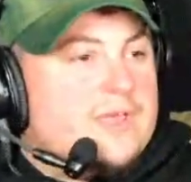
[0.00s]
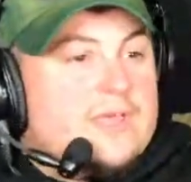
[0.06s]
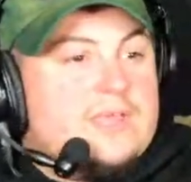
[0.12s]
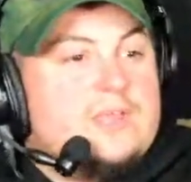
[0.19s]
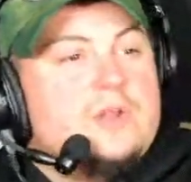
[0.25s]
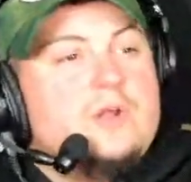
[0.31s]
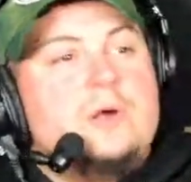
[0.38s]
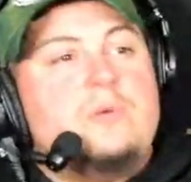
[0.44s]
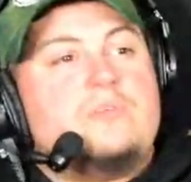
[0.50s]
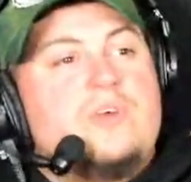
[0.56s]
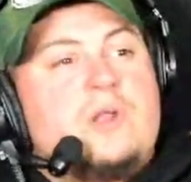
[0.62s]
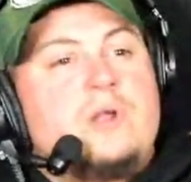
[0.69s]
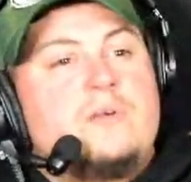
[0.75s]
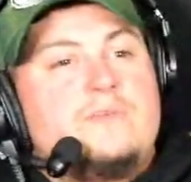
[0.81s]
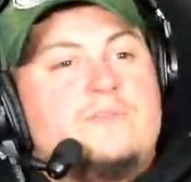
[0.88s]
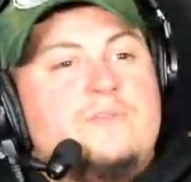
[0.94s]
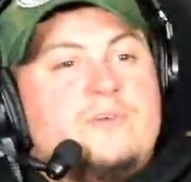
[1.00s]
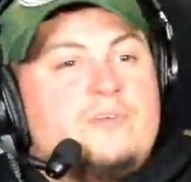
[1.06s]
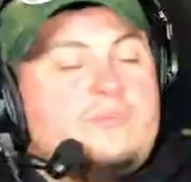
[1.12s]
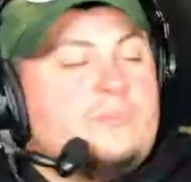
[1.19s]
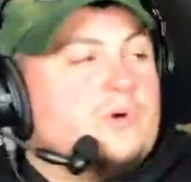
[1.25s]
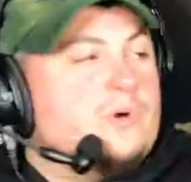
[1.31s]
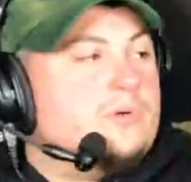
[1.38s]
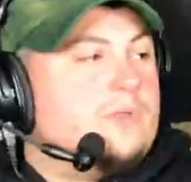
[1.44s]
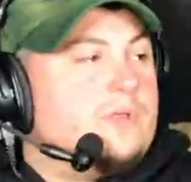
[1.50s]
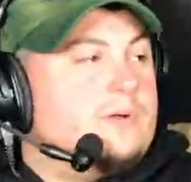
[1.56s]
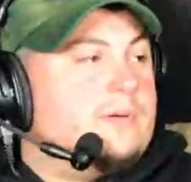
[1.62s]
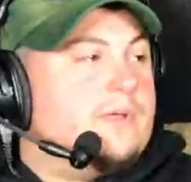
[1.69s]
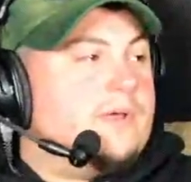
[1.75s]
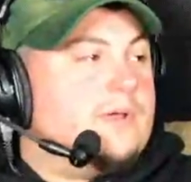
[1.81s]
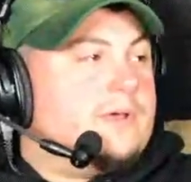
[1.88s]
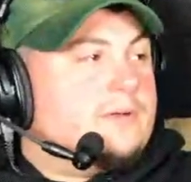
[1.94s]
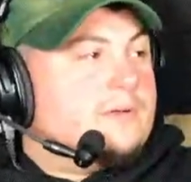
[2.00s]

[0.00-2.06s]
It was on our first boat that we had.